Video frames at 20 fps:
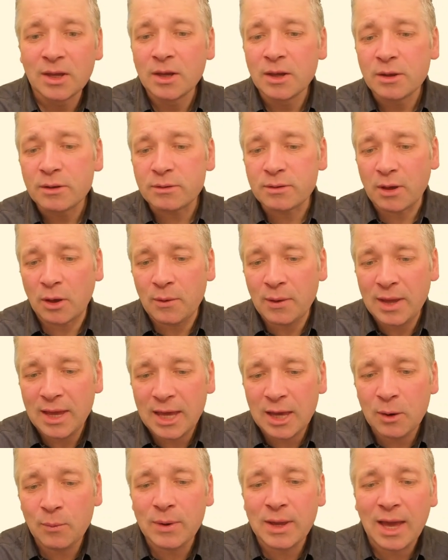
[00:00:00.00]
So
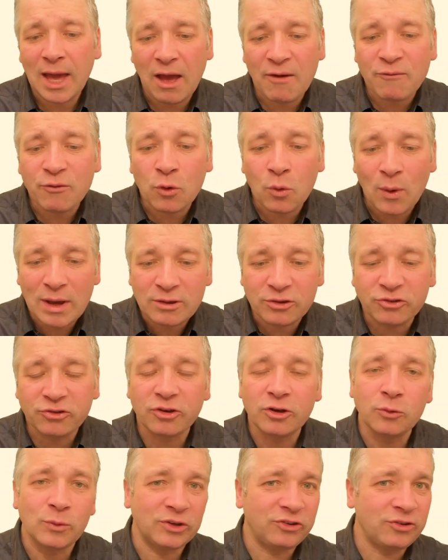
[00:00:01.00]
here we have
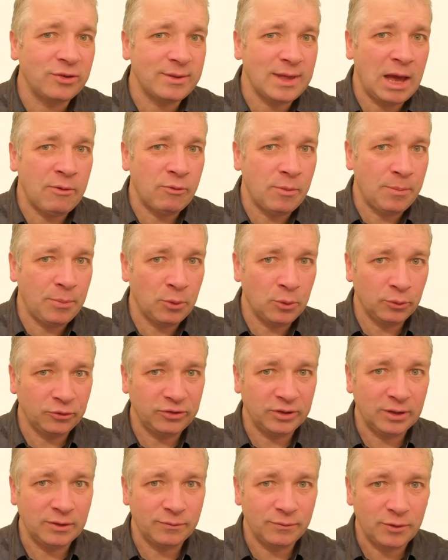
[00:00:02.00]
questioned, which is our
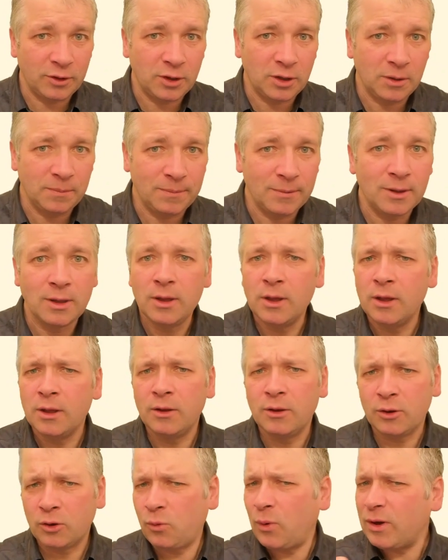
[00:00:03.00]
reporting verb.
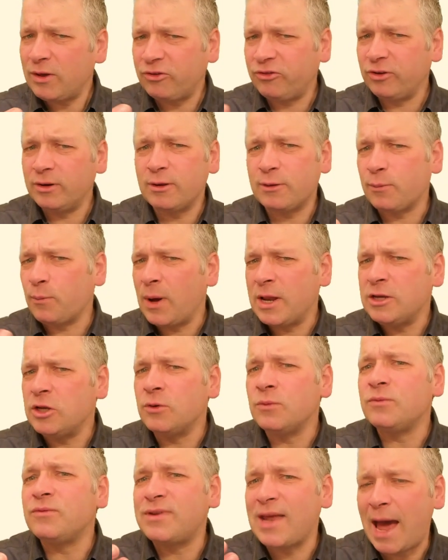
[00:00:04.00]
Questioned is when
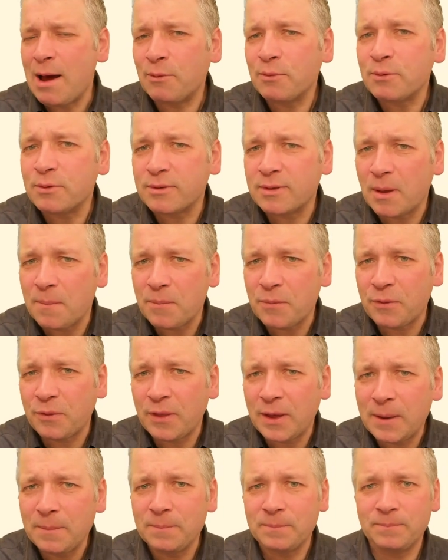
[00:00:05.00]
you doubt
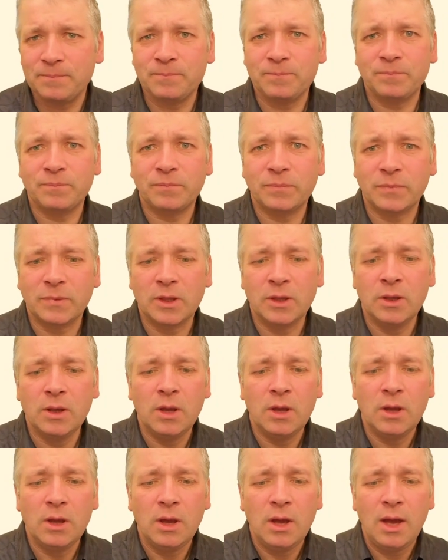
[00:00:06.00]
something.
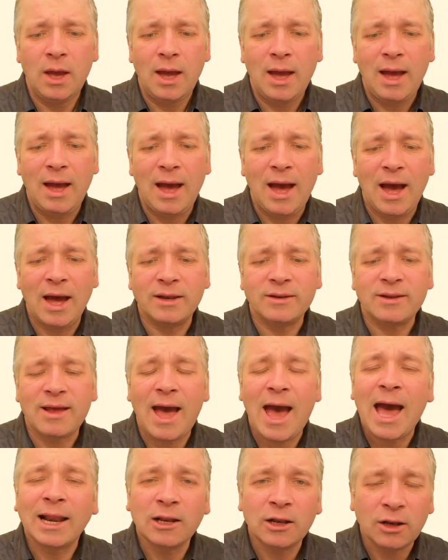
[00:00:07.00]
And
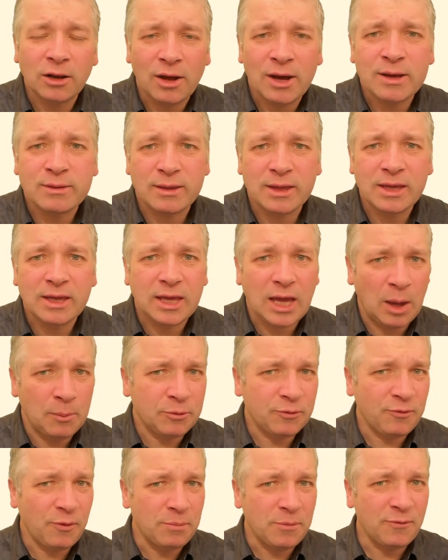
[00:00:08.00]
analysing comes
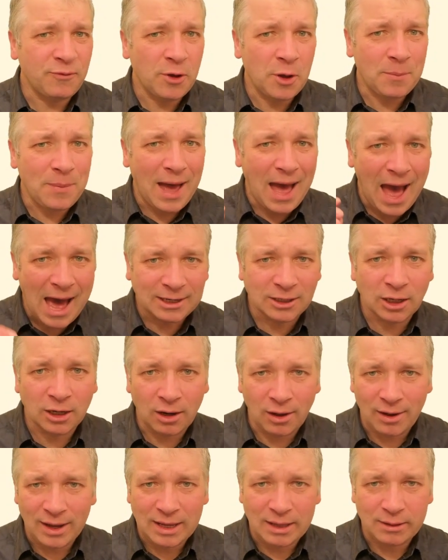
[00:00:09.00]
from the verb
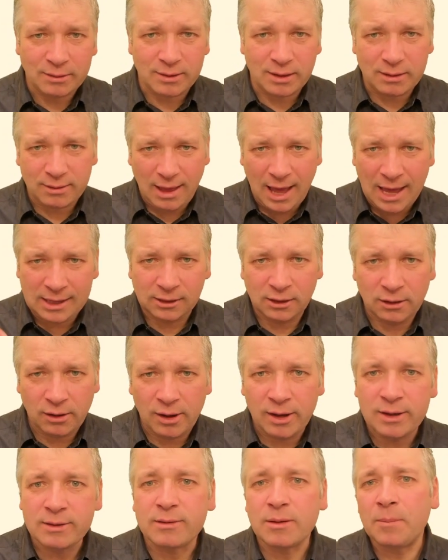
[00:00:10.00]
analyse. It's
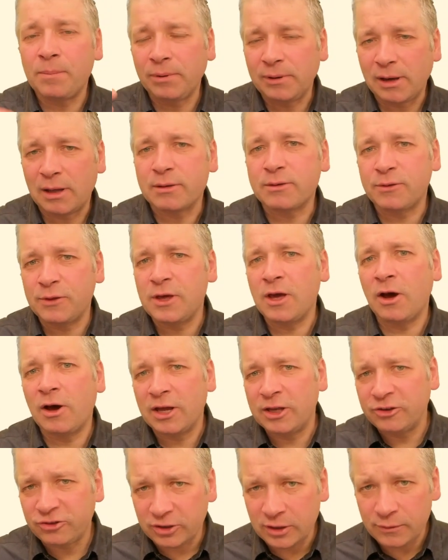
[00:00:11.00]
analyse plus the
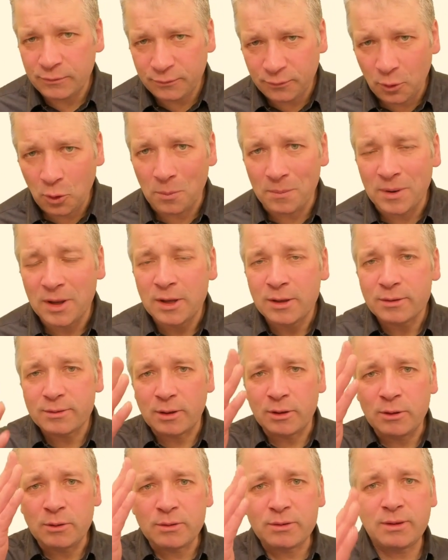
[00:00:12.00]
ing form. So
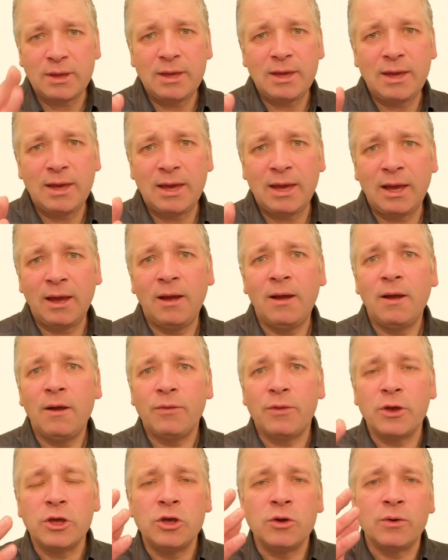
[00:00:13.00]
you see here
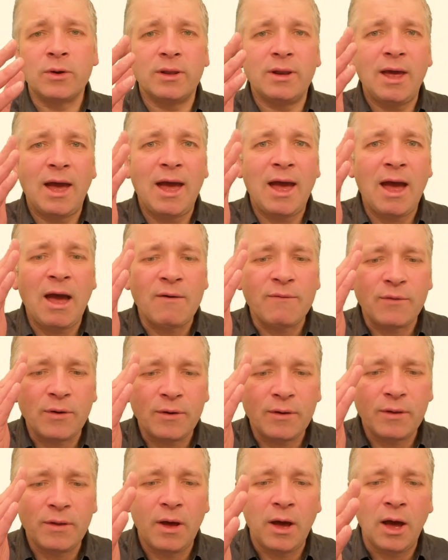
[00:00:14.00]
that you can have
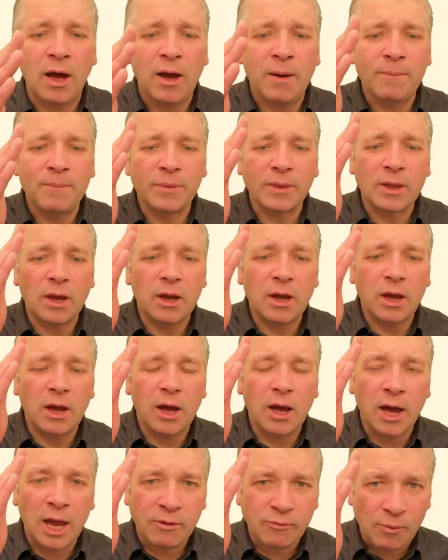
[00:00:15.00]

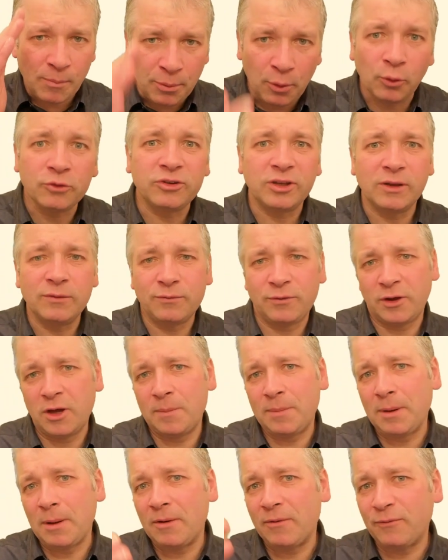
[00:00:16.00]
a reporting
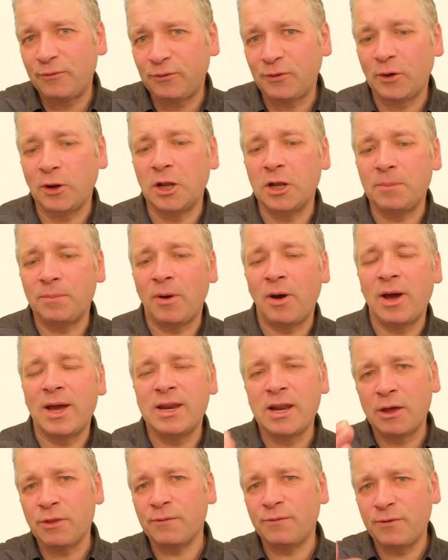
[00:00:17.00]
verb followed by
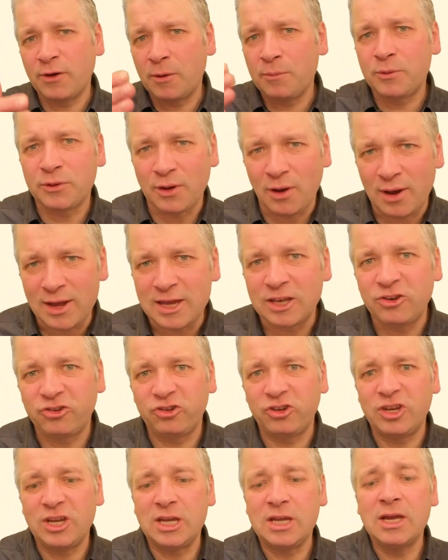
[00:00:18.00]
another verb with
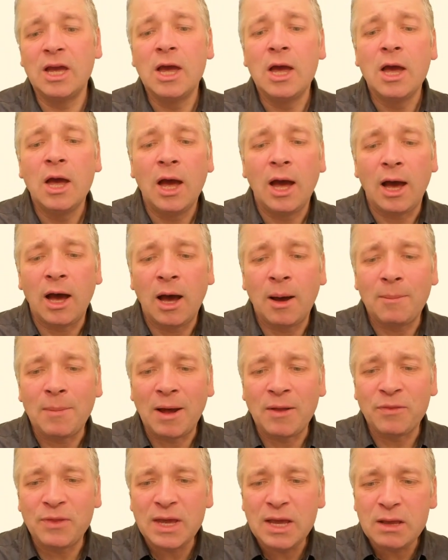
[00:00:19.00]
ing.
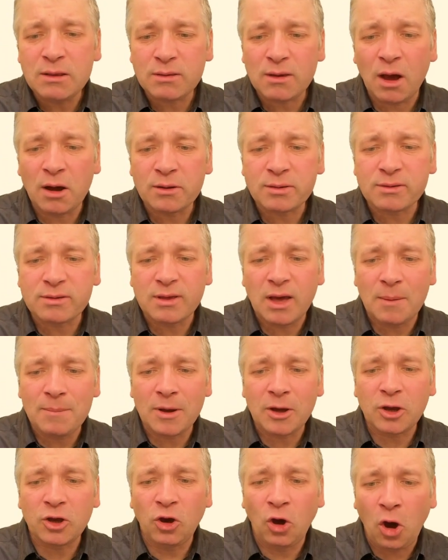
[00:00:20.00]
And these are some
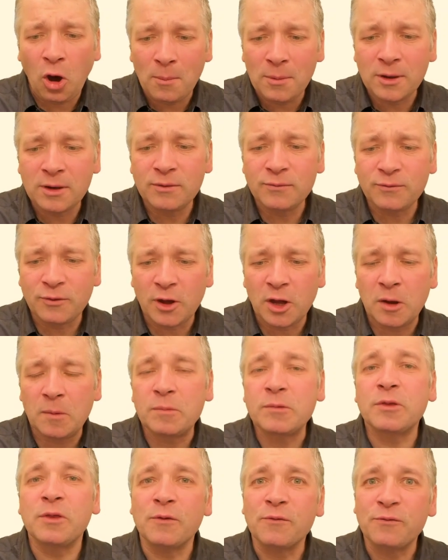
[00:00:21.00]
common
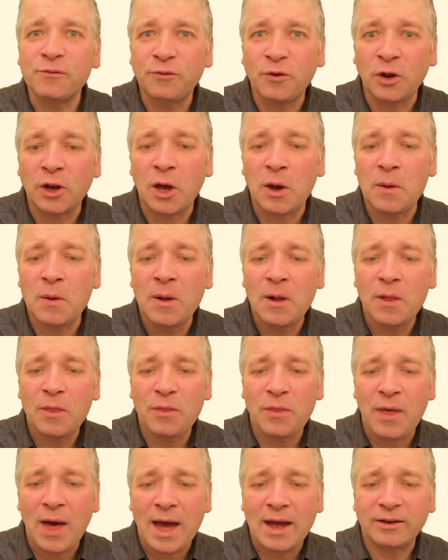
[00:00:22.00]
verbs that follow
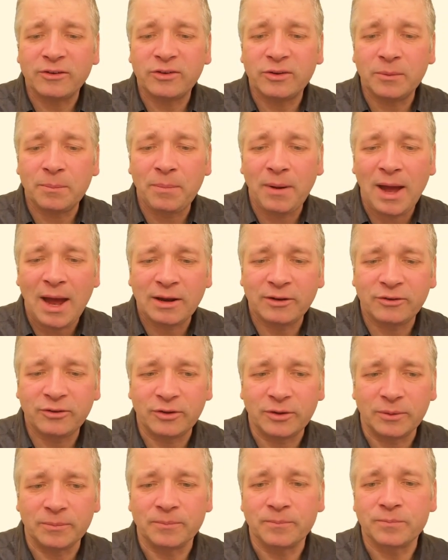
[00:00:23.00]
that
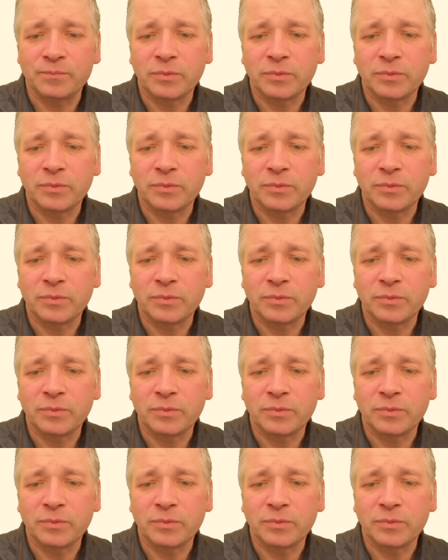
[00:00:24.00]
pattern.